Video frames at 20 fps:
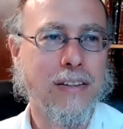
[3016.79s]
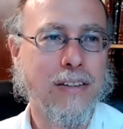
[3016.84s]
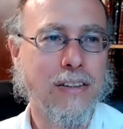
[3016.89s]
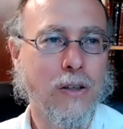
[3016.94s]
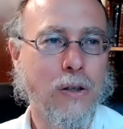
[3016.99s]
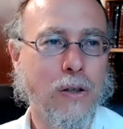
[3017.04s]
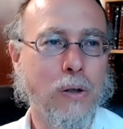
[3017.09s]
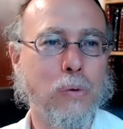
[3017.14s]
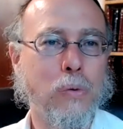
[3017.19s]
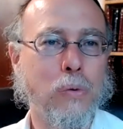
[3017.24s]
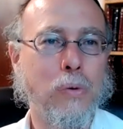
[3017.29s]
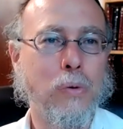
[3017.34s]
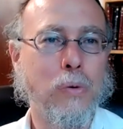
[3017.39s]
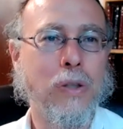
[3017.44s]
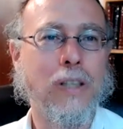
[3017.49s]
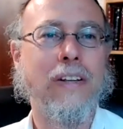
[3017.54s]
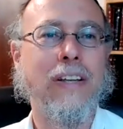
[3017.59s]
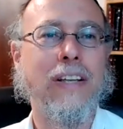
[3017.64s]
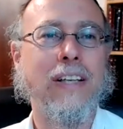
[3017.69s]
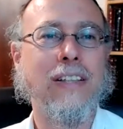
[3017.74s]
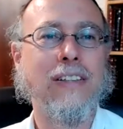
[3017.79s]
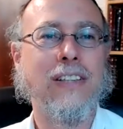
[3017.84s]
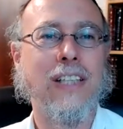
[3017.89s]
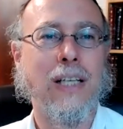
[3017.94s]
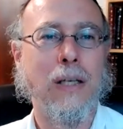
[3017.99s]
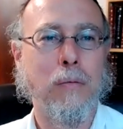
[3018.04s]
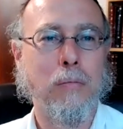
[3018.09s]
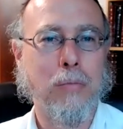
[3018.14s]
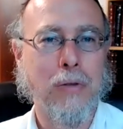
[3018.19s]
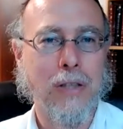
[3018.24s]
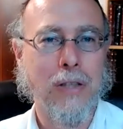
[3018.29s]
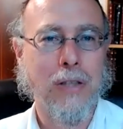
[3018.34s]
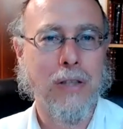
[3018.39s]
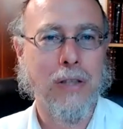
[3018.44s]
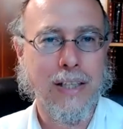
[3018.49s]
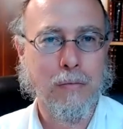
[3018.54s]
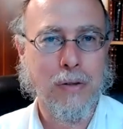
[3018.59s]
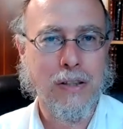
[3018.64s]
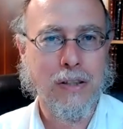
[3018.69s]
The whole world thinks that I'm blind.